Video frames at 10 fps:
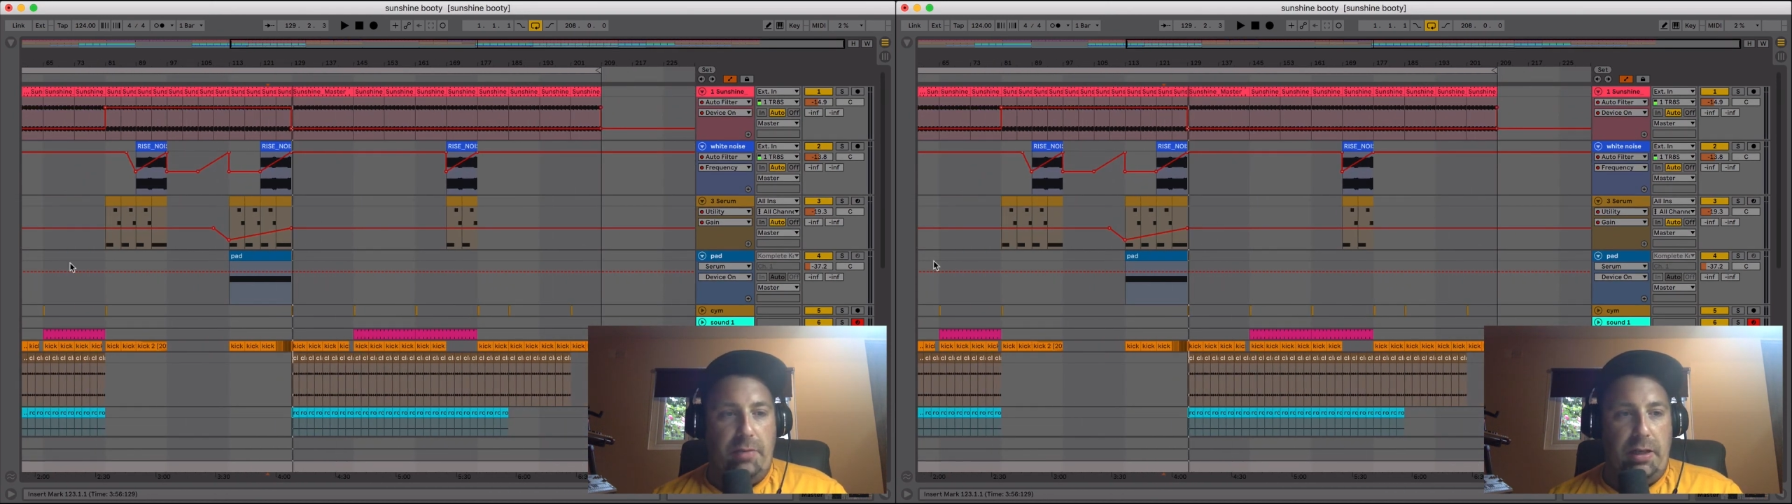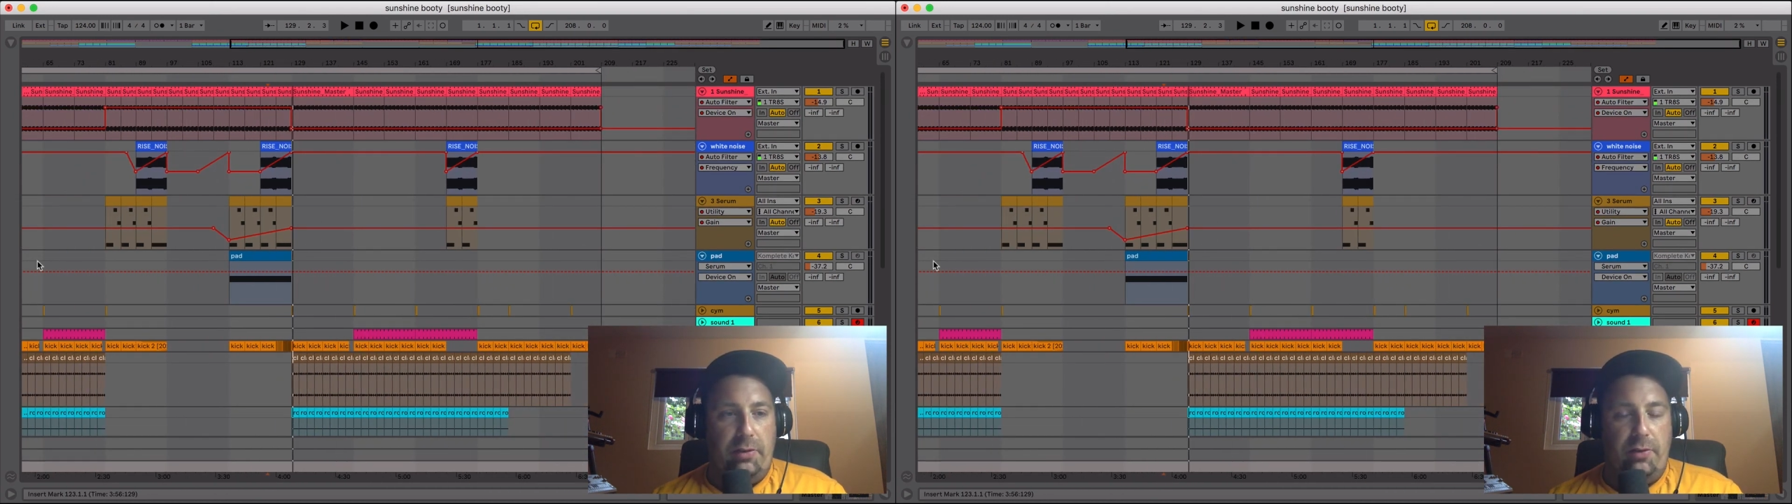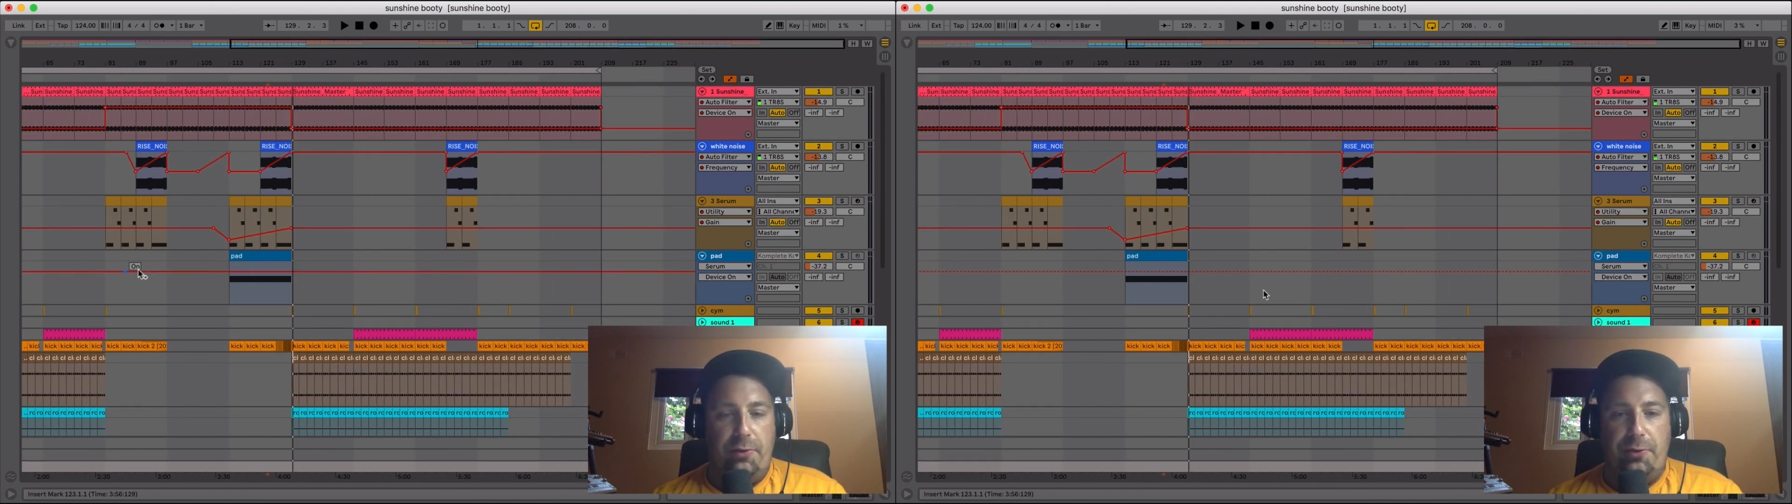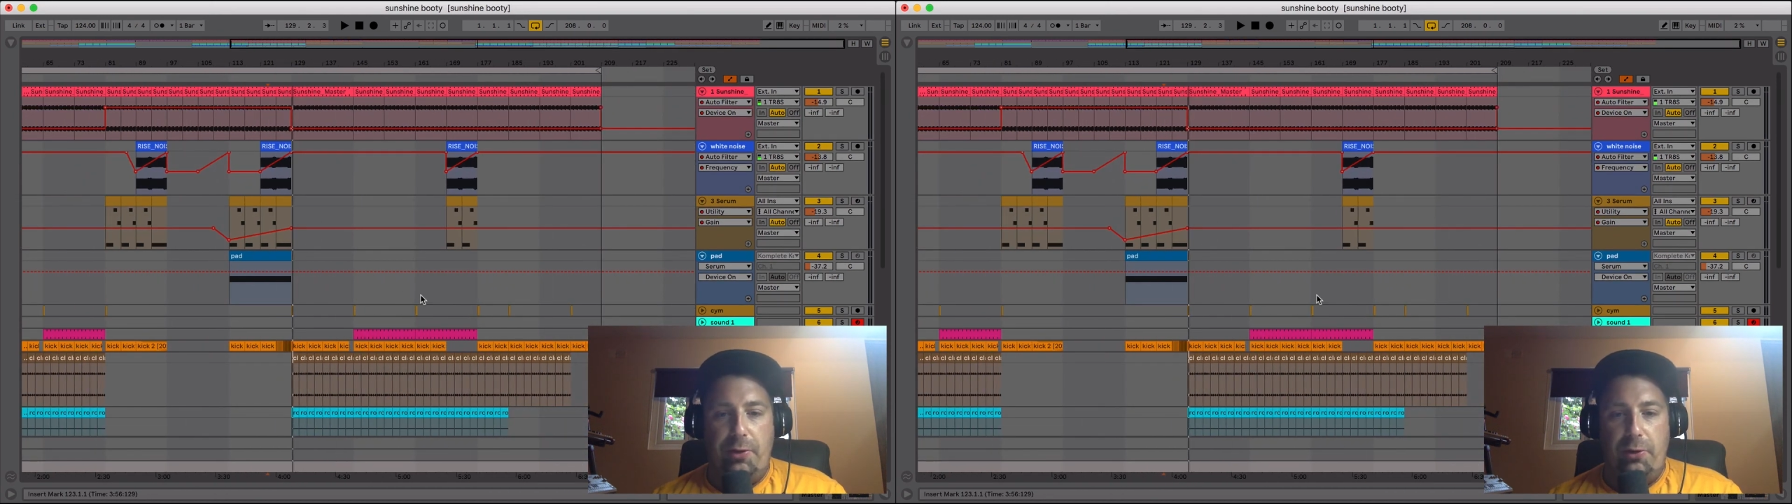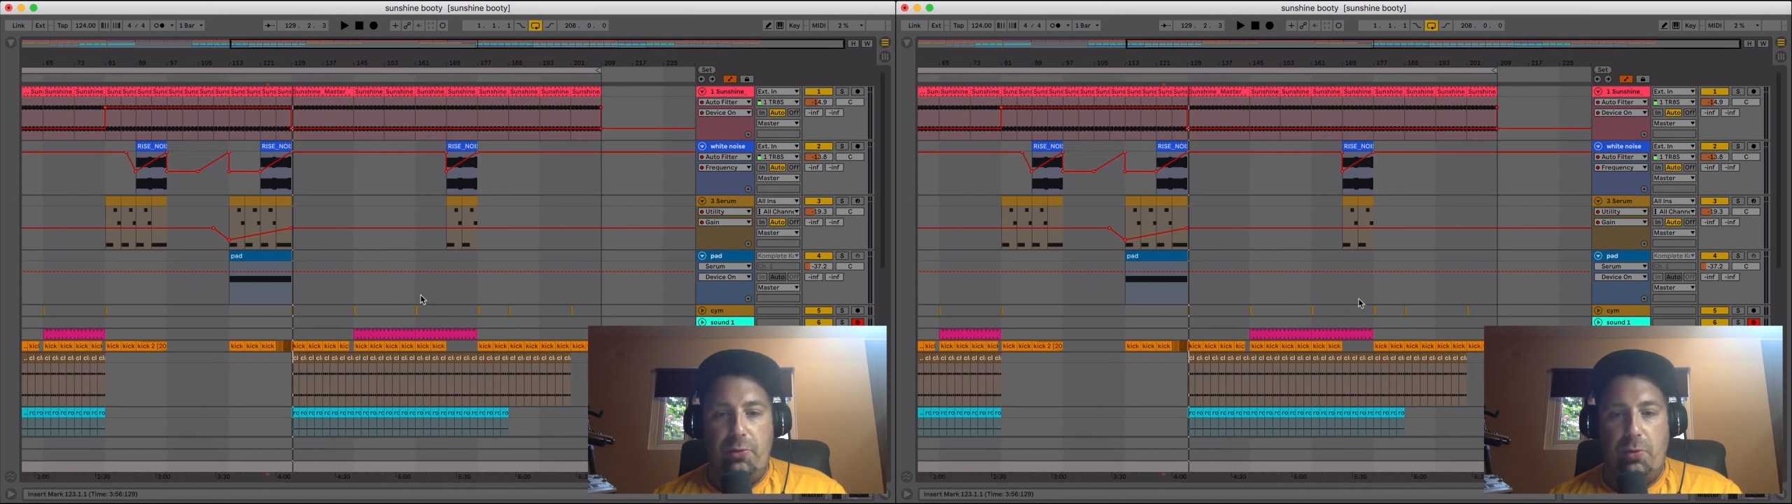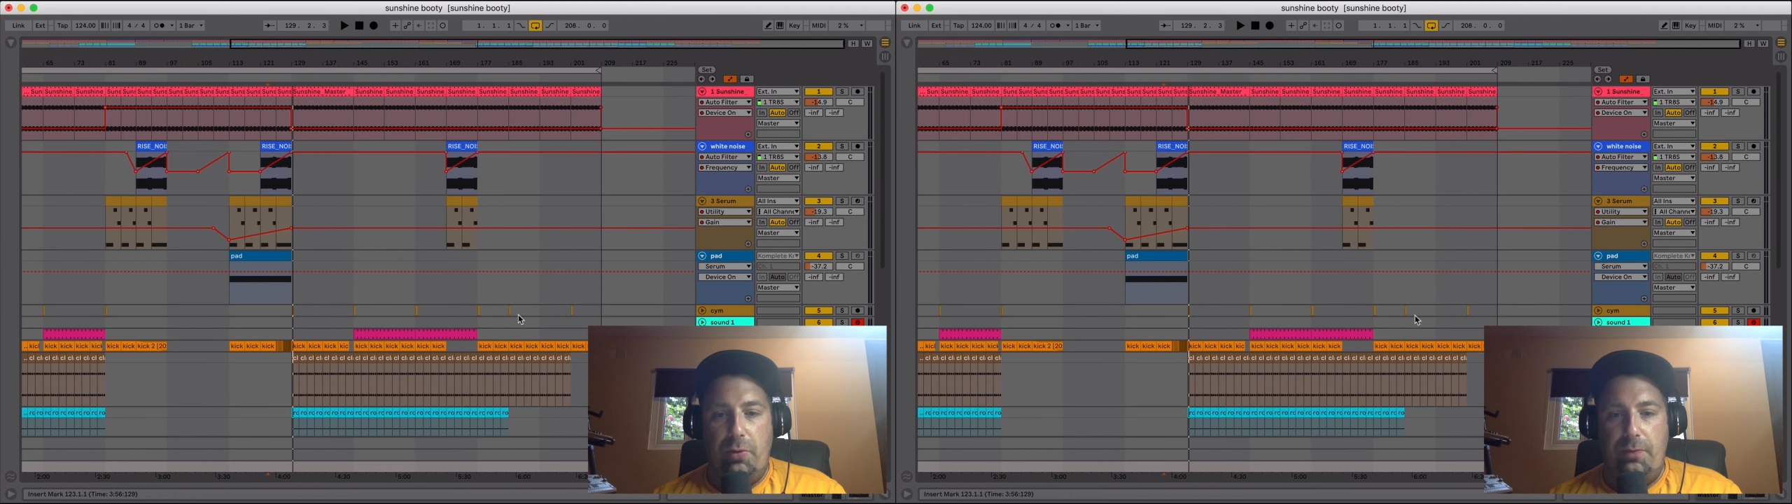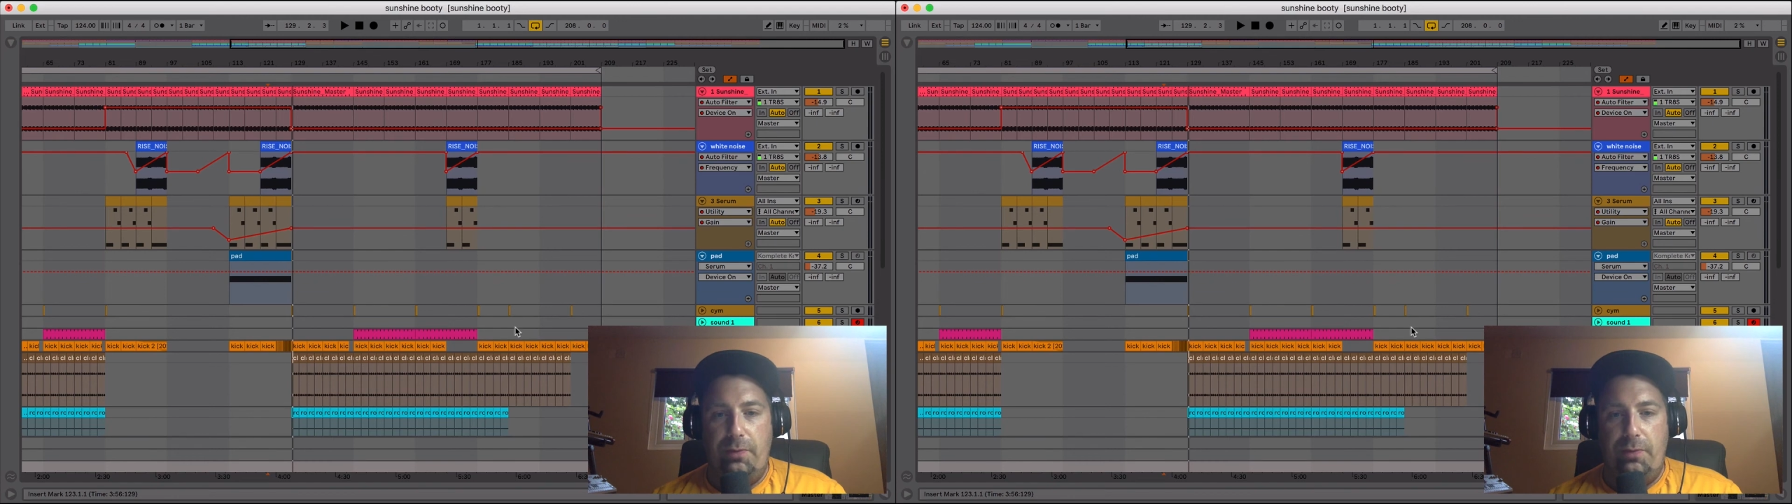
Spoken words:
as the first one,